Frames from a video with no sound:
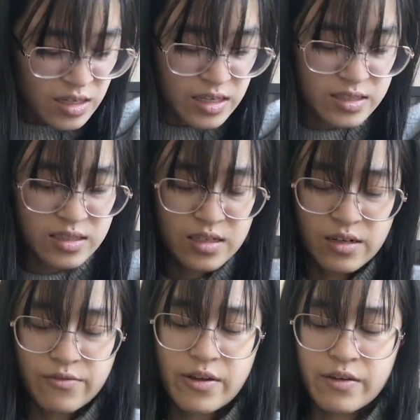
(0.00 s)
instead
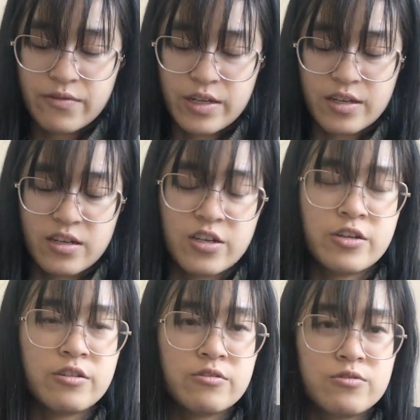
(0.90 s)
of have like a
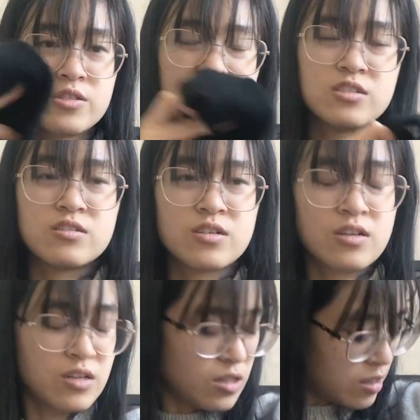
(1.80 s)
huge
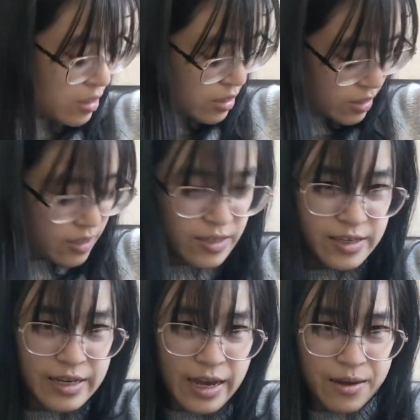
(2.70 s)
like
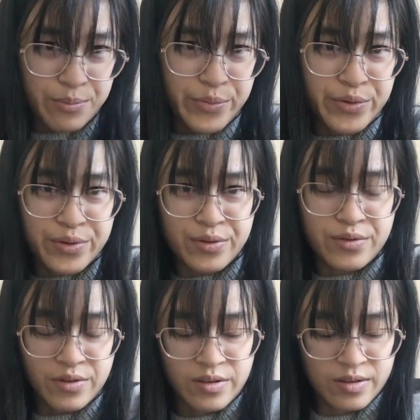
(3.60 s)
gap
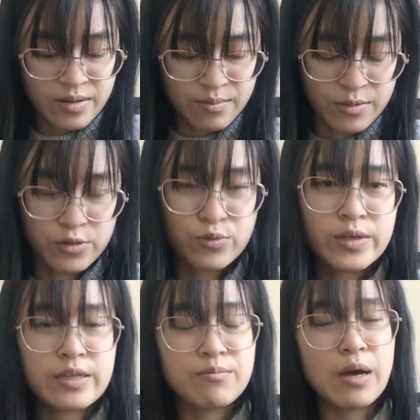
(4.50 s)

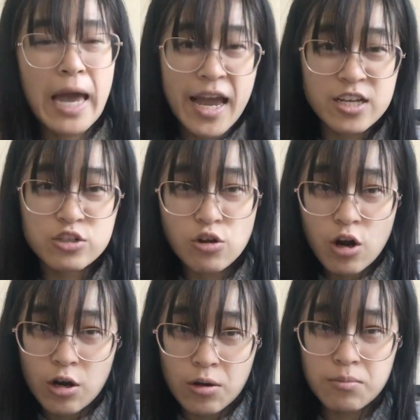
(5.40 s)
between my actual
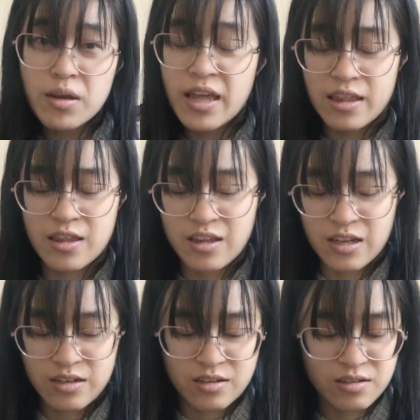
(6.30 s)
arm and like,